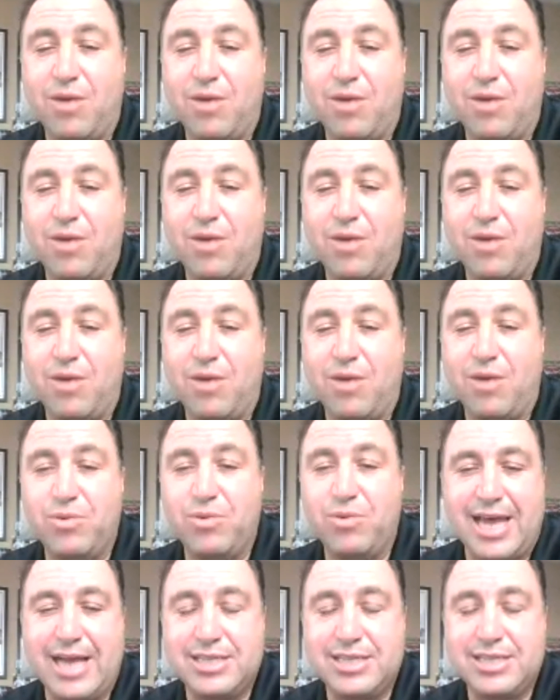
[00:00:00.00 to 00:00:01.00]
We did a beta
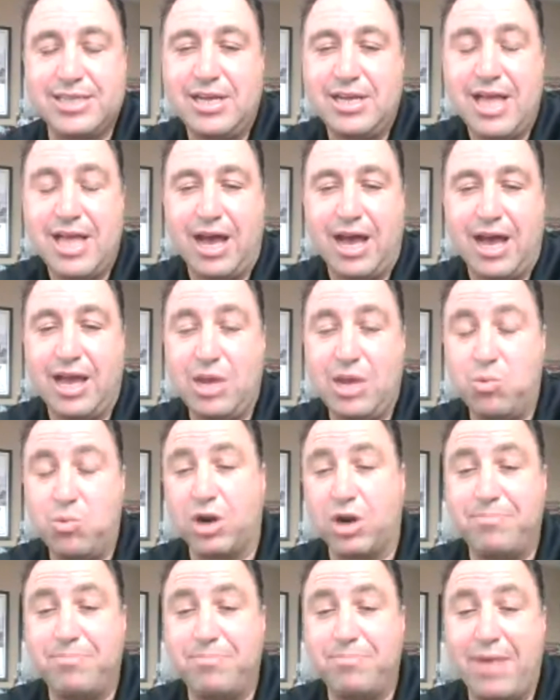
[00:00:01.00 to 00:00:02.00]
test. It
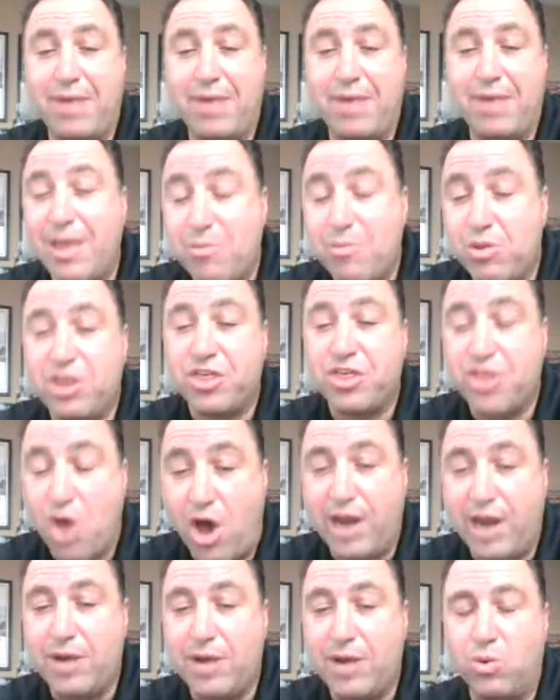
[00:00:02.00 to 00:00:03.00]
worked better than we
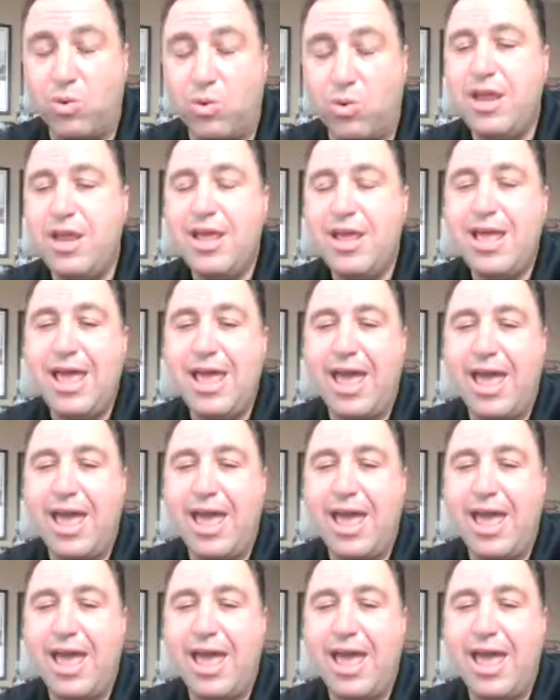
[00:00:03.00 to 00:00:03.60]
thought it would.